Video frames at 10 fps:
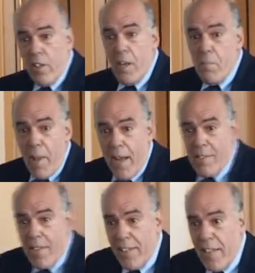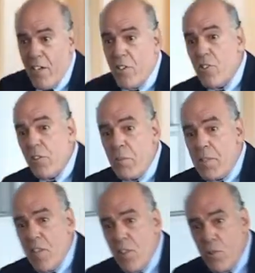I'll come back to that later. So let
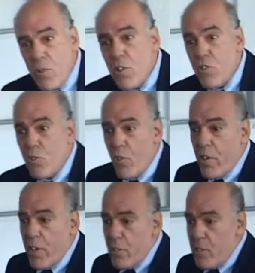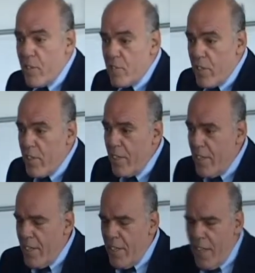me tell you your story, Jesse.
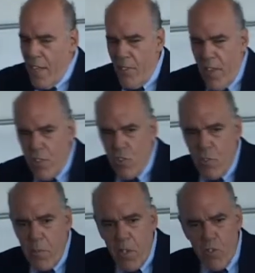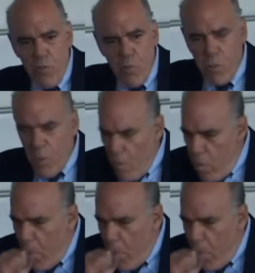The advantage of being true.